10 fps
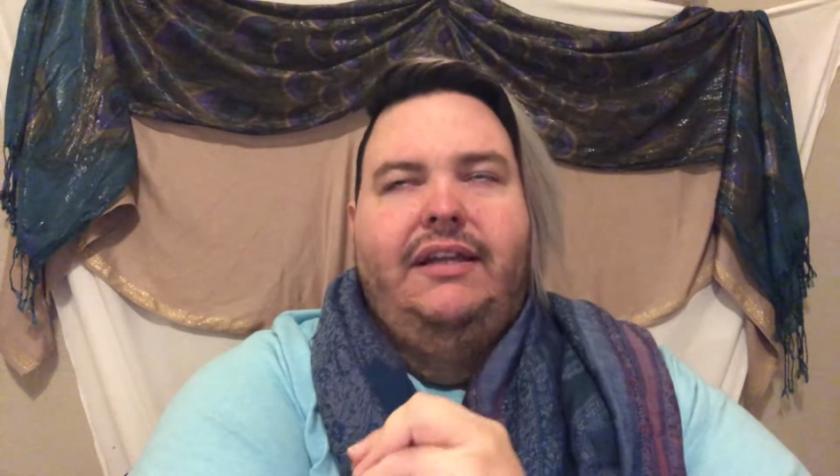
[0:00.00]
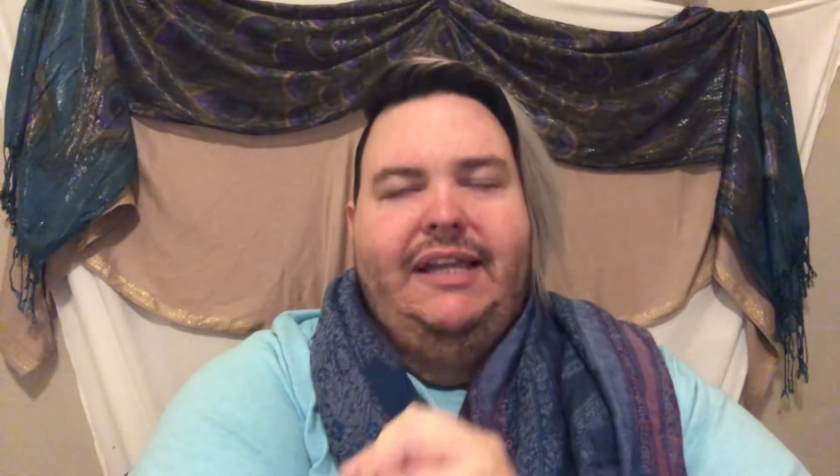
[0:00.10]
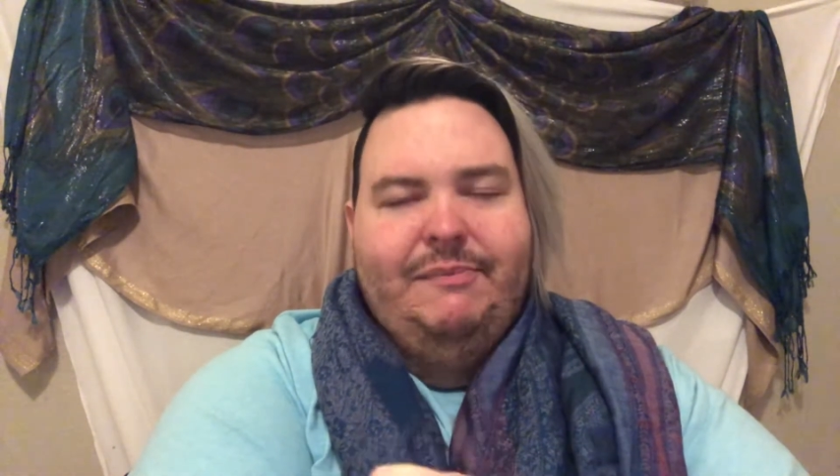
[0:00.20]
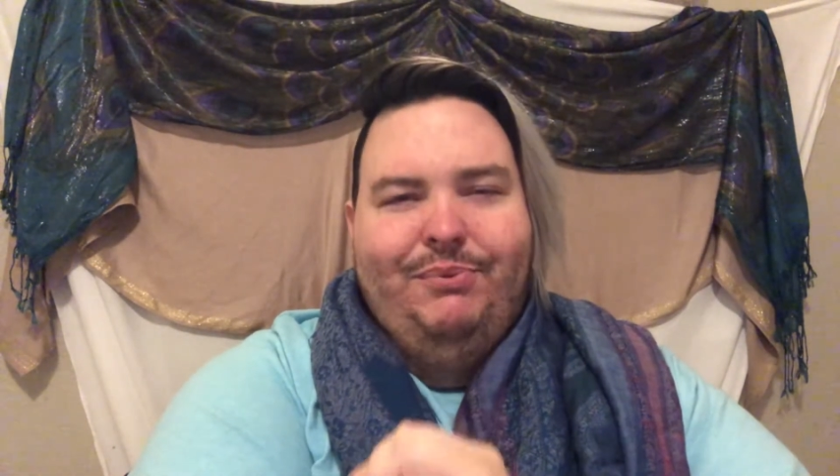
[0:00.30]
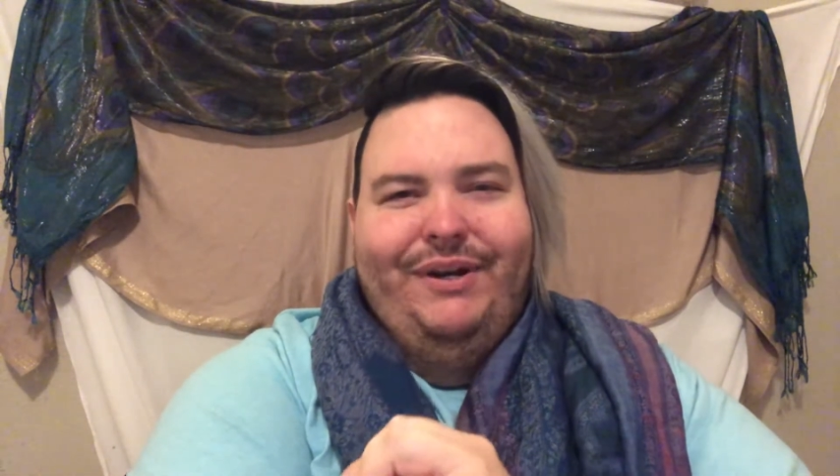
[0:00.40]

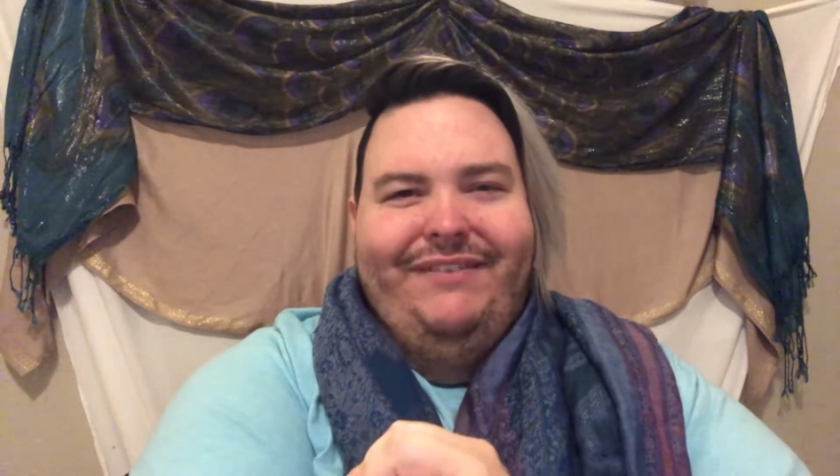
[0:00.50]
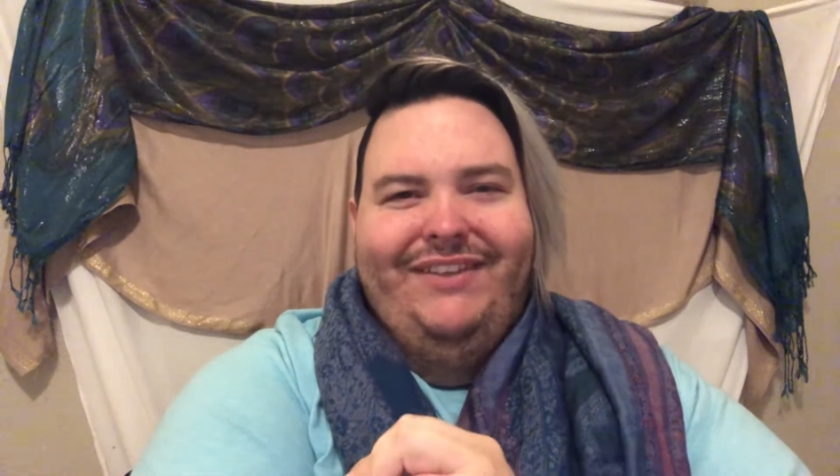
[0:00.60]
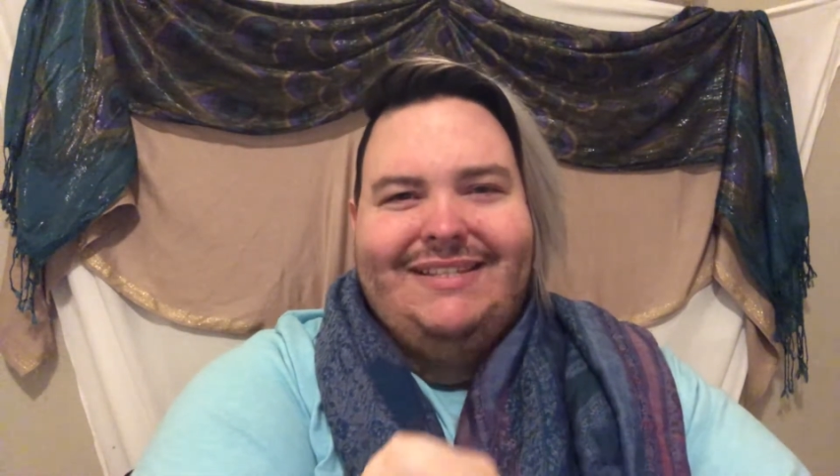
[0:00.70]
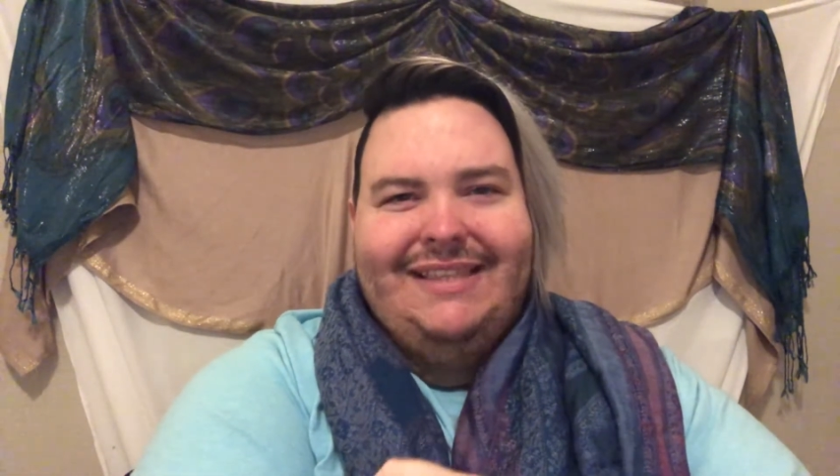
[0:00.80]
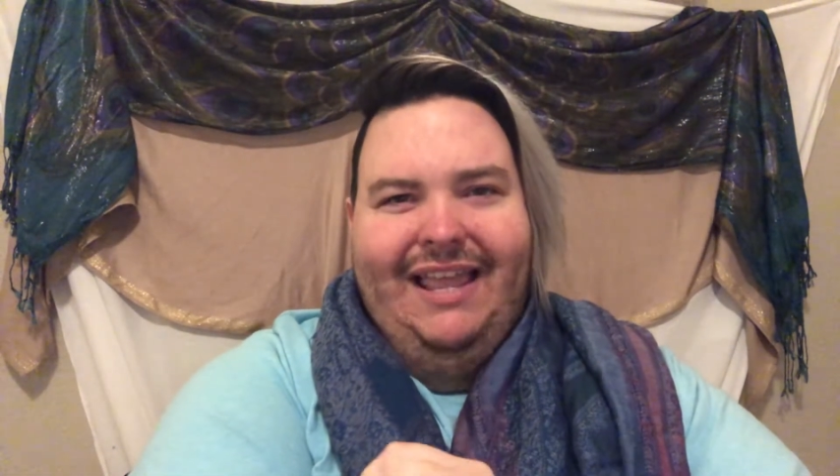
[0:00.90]
in
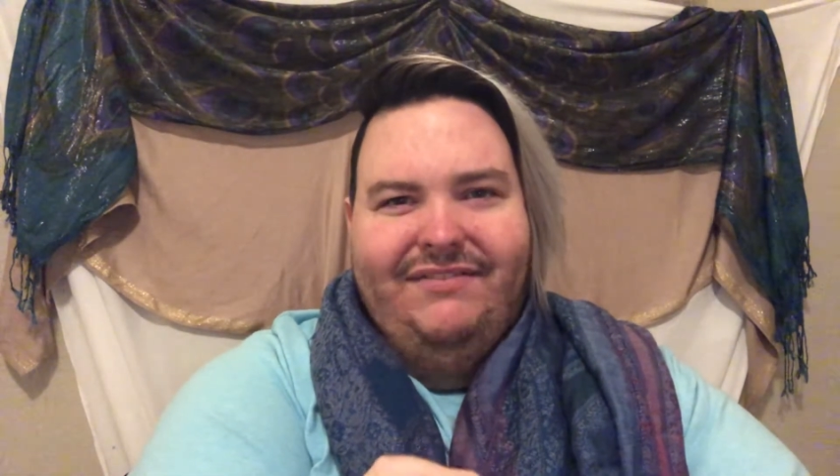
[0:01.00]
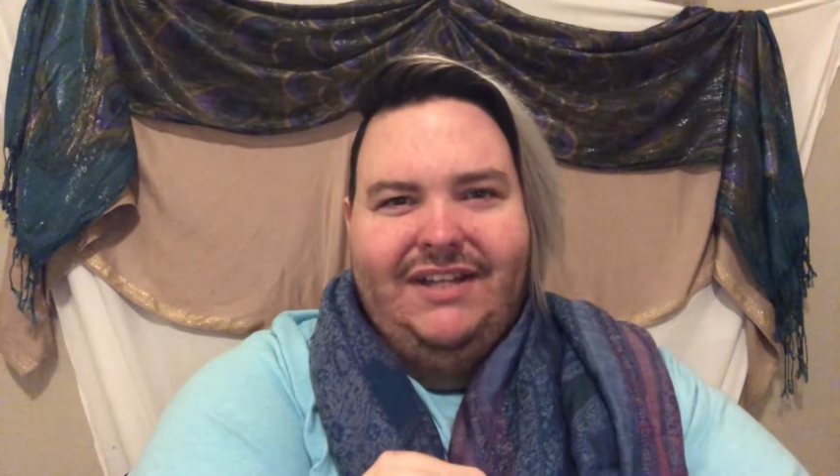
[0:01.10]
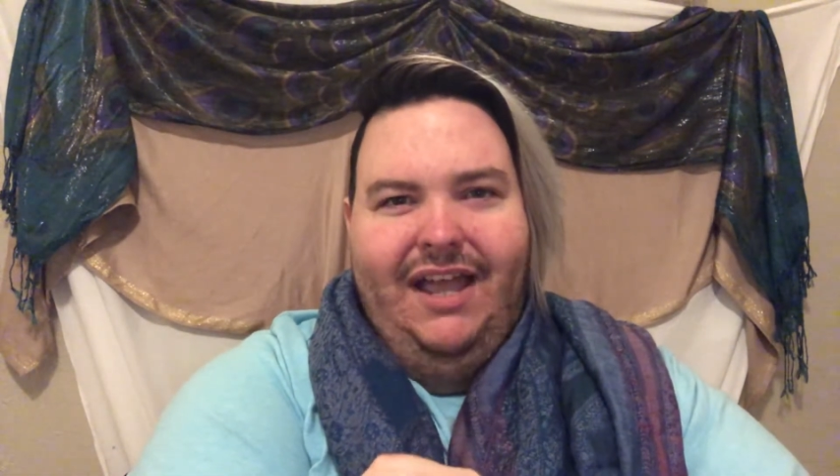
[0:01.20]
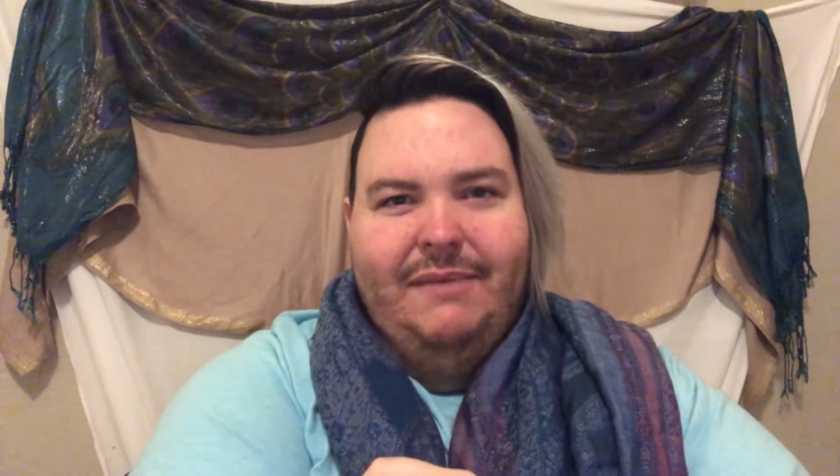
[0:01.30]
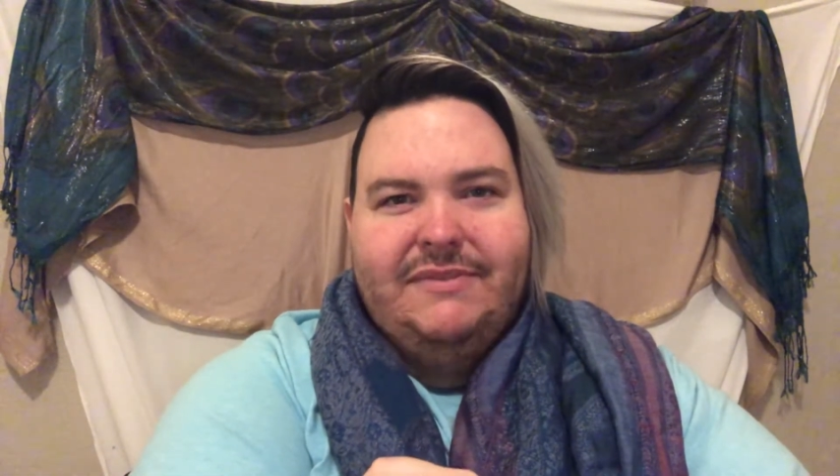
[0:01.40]
previous
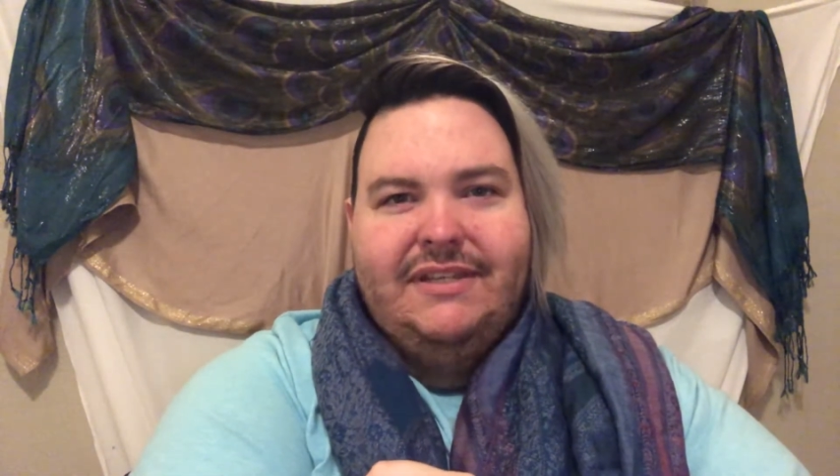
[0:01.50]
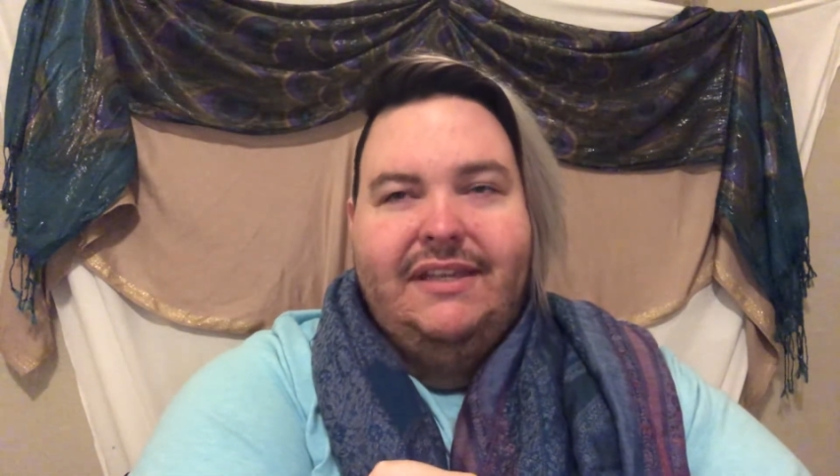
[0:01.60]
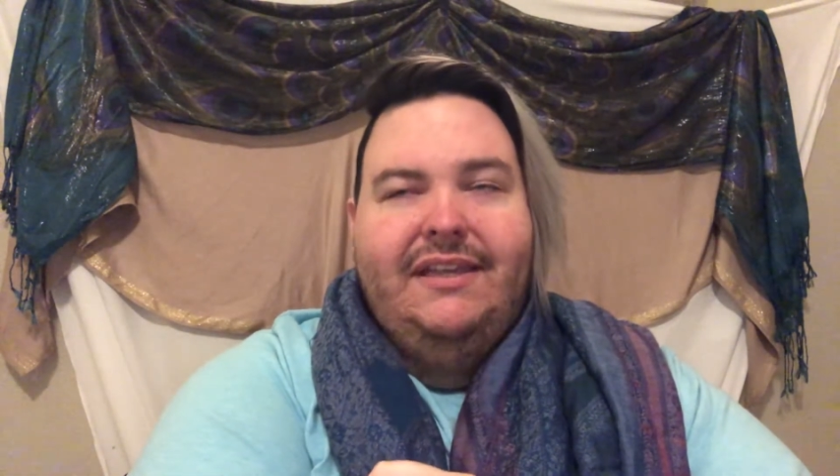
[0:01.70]
lifetimes.